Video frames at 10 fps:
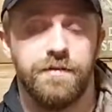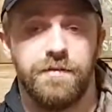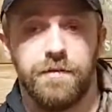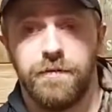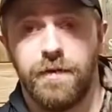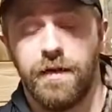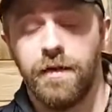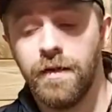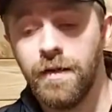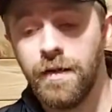So
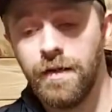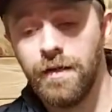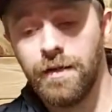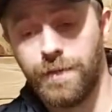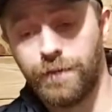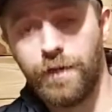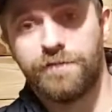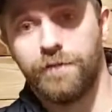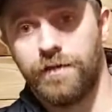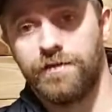my
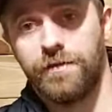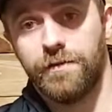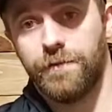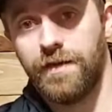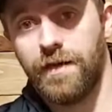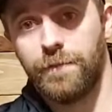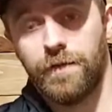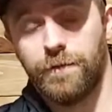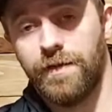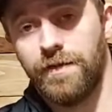wife works during the week, and I
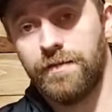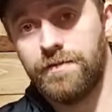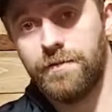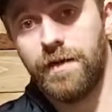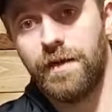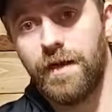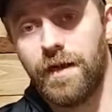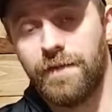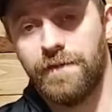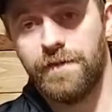work weekends, so
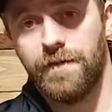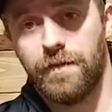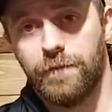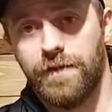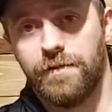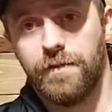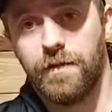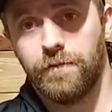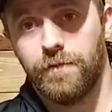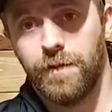I have the kid all week
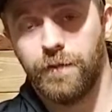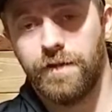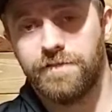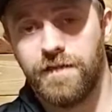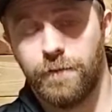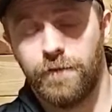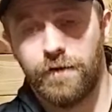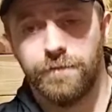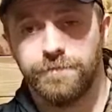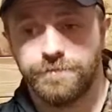long while my wife's at
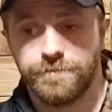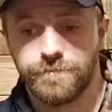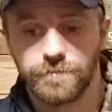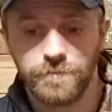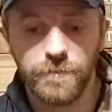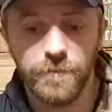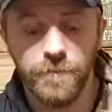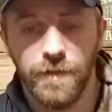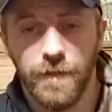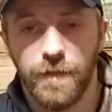work,
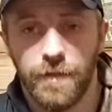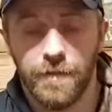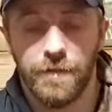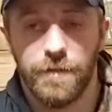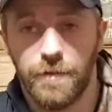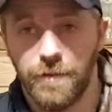and